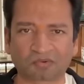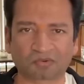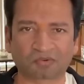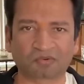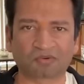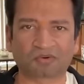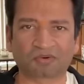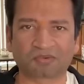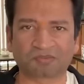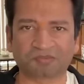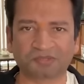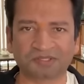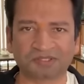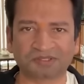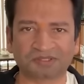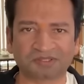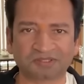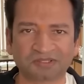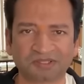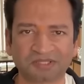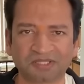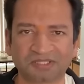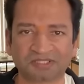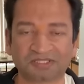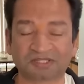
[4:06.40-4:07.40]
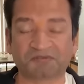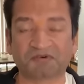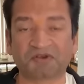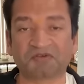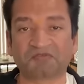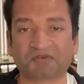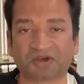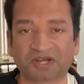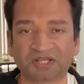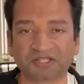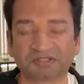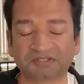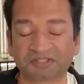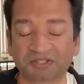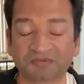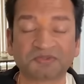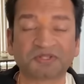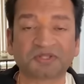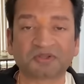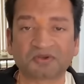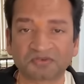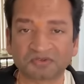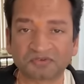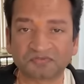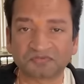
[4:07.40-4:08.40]
crore rupees,
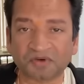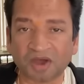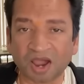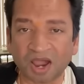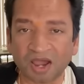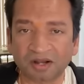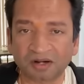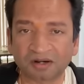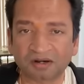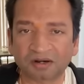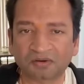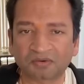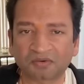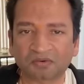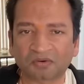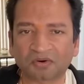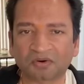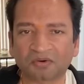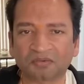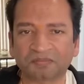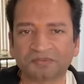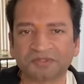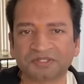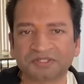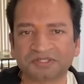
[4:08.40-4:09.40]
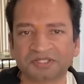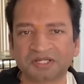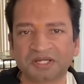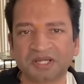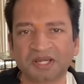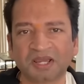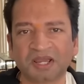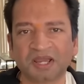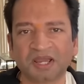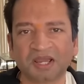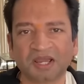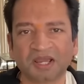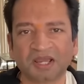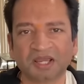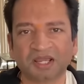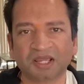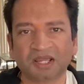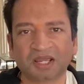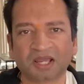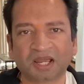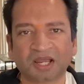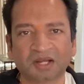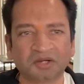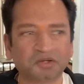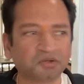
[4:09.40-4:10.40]
7,500 crore rupees.
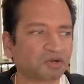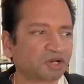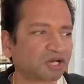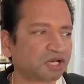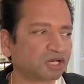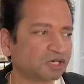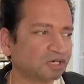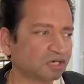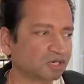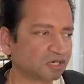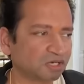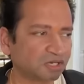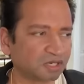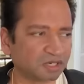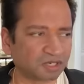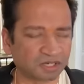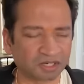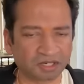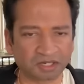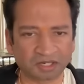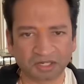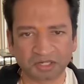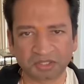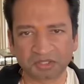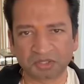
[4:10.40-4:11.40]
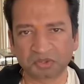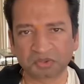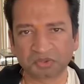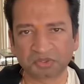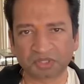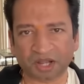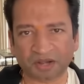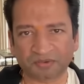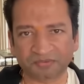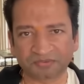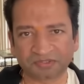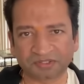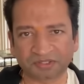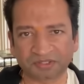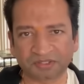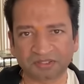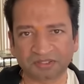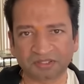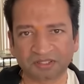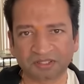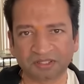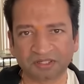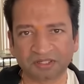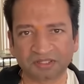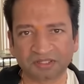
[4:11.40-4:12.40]
During
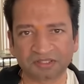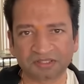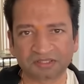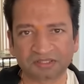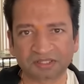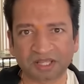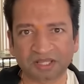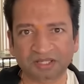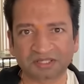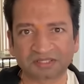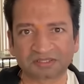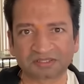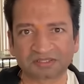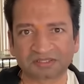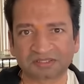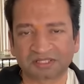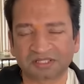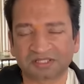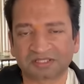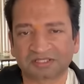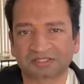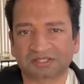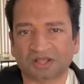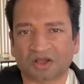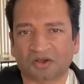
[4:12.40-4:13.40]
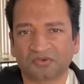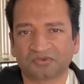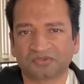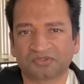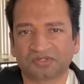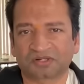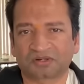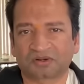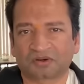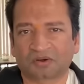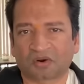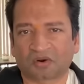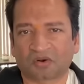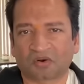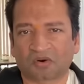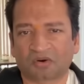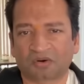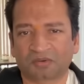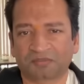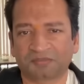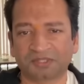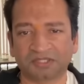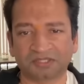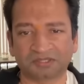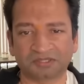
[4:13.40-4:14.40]
2000, it is like 6,000 crore
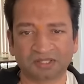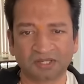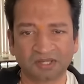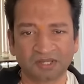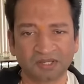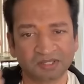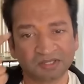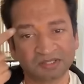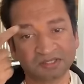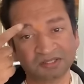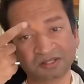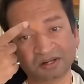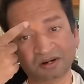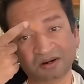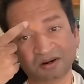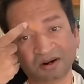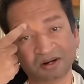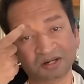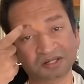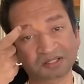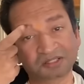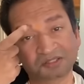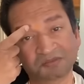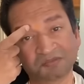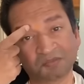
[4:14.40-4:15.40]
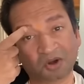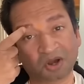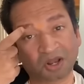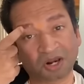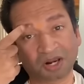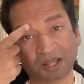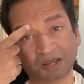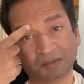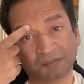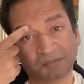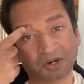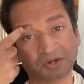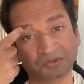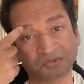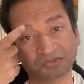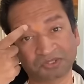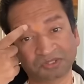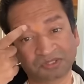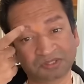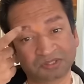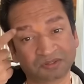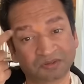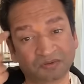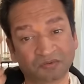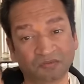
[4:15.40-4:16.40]
rupees. These are not small
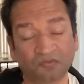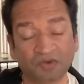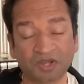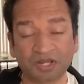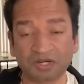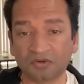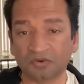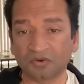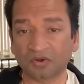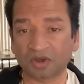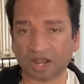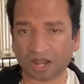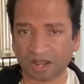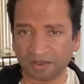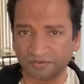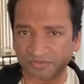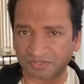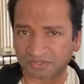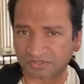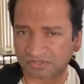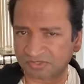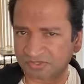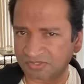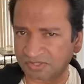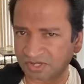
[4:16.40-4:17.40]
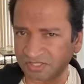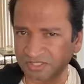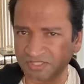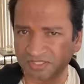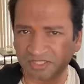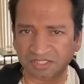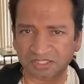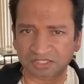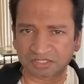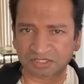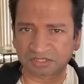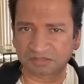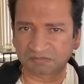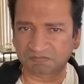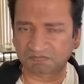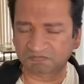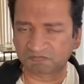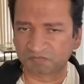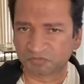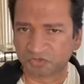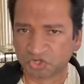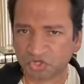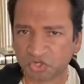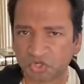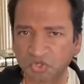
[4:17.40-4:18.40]
amounts. When you have such a
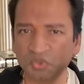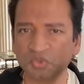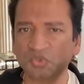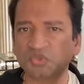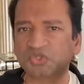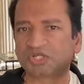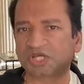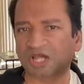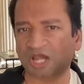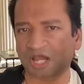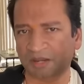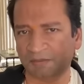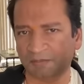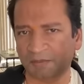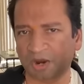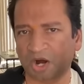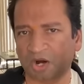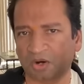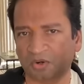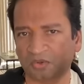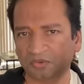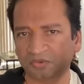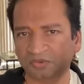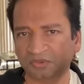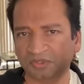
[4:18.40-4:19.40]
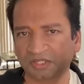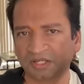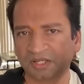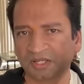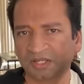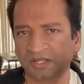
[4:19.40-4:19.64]
huge amount,